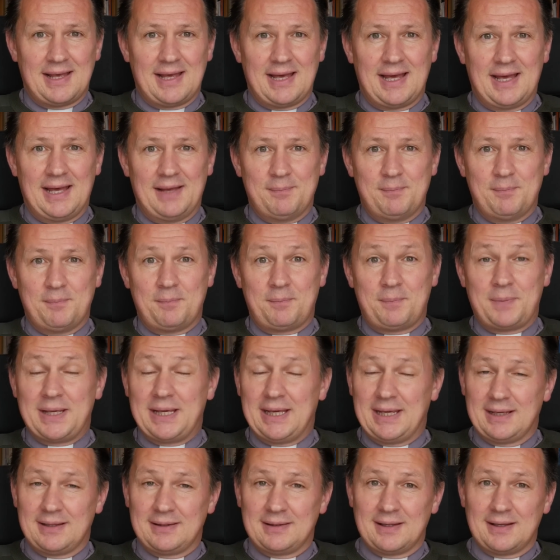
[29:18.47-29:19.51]
and
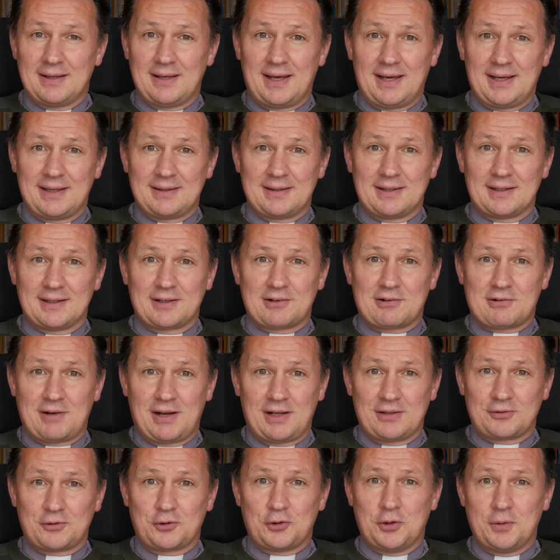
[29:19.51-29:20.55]
being the light that
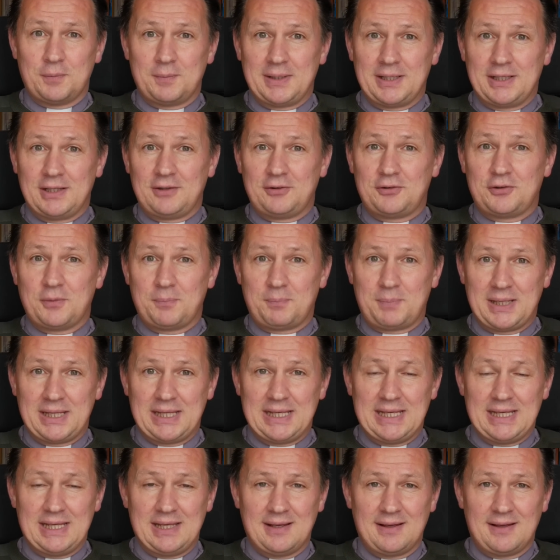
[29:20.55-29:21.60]
Christ called me to
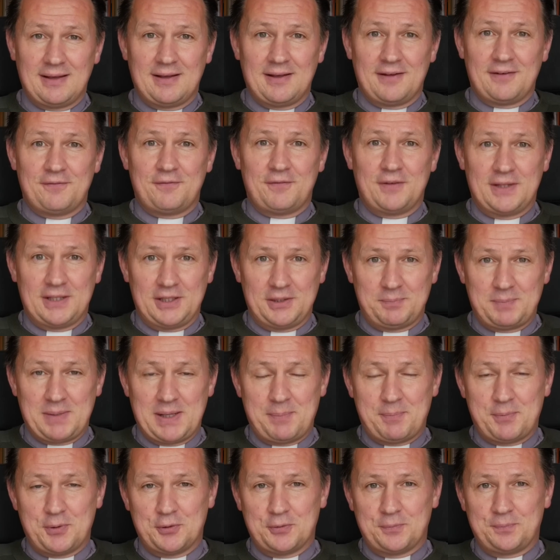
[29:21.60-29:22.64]
be for these
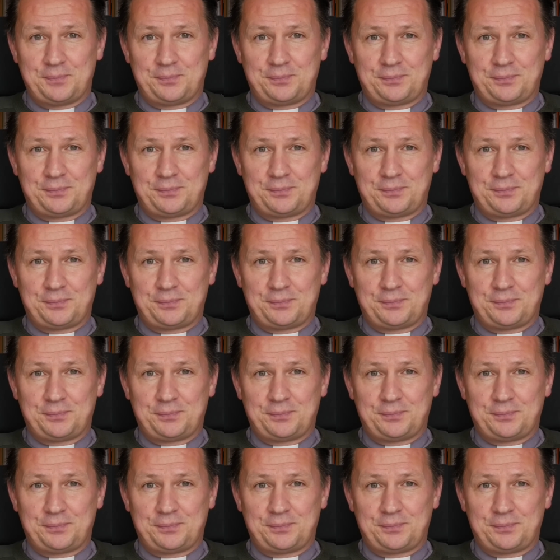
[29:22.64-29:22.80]
people.